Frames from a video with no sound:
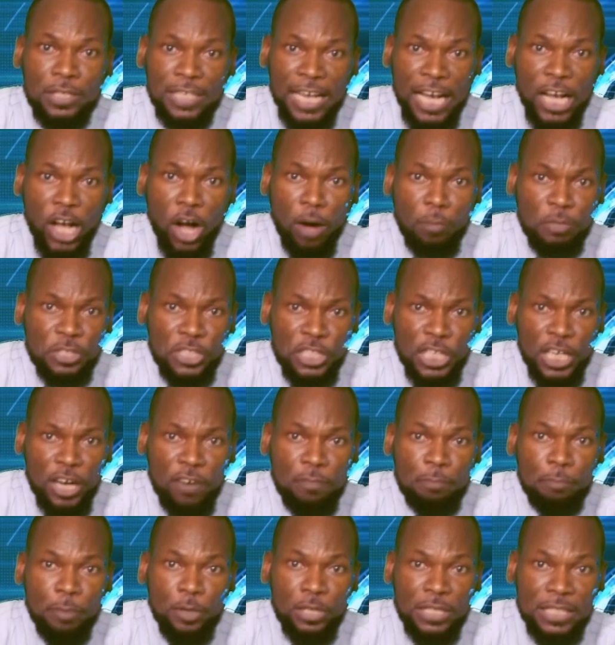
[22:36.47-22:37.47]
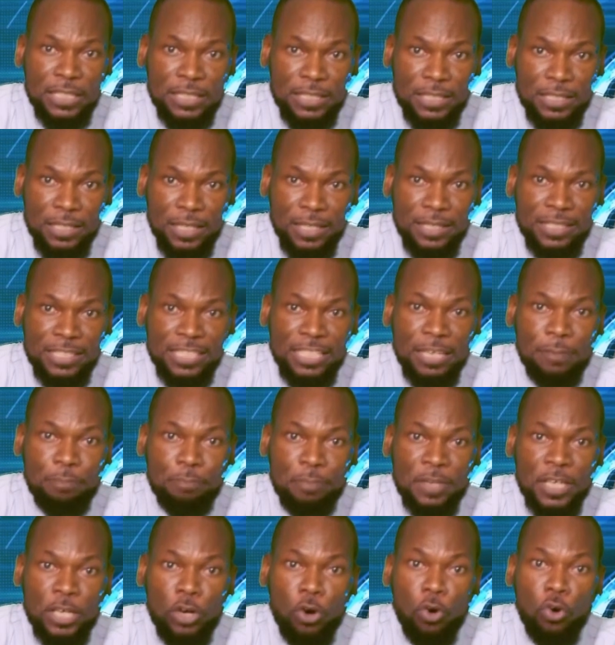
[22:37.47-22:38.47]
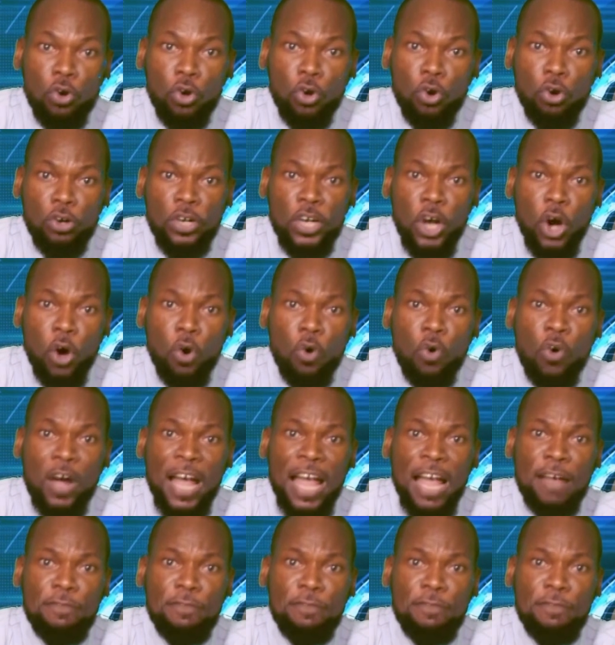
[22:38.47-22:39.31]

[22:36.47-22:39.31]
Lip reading: The Commissioner of Police, CP Okon O.